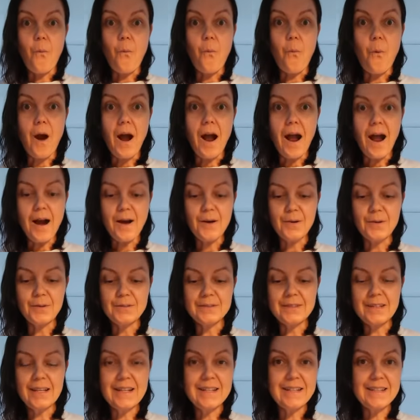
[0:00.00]
wow
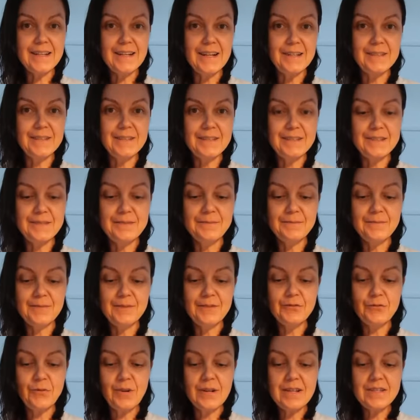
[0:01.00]
that card is
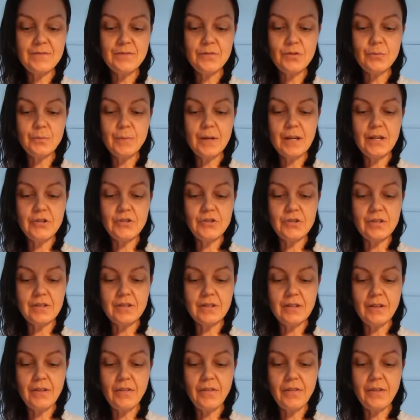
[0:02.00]

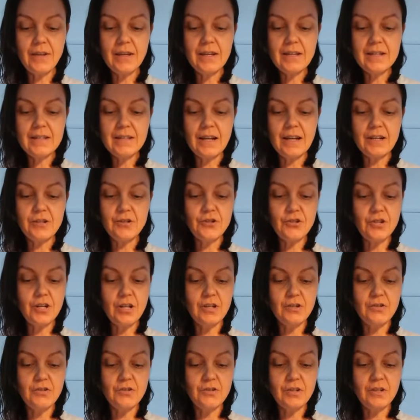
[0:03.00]
transformation things are
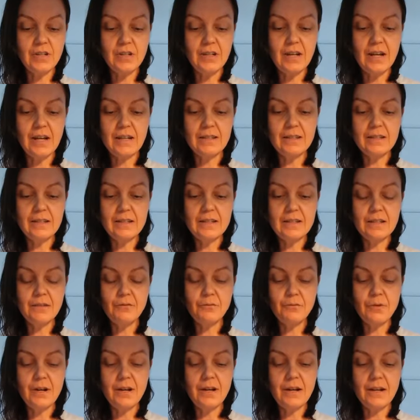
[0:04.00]
changing at the
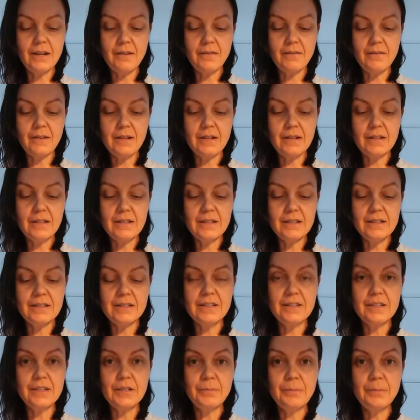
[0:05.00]
cellular level
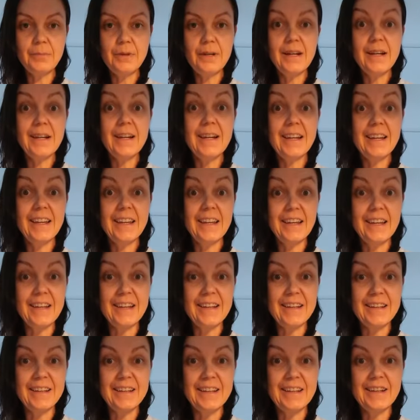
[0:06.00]
deep
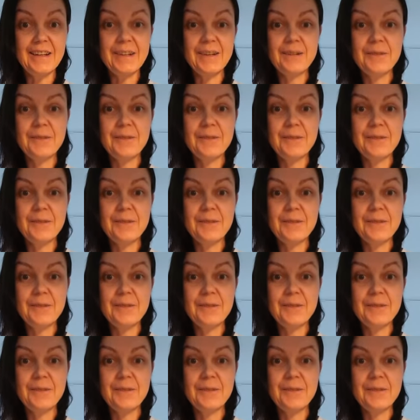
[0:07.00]
healing